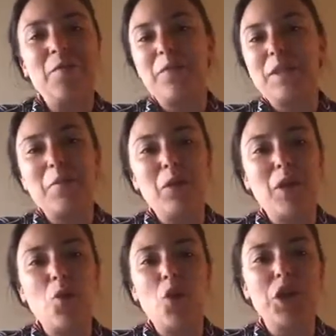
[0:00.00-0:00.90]

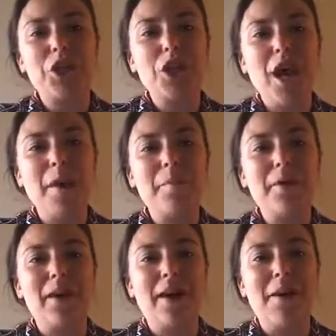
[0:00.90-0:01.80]
similar workshop,
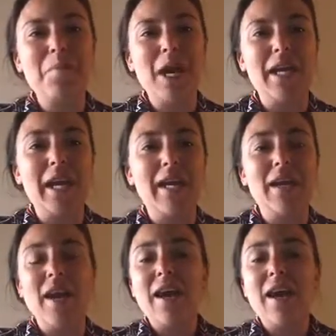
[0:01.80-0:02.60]
and I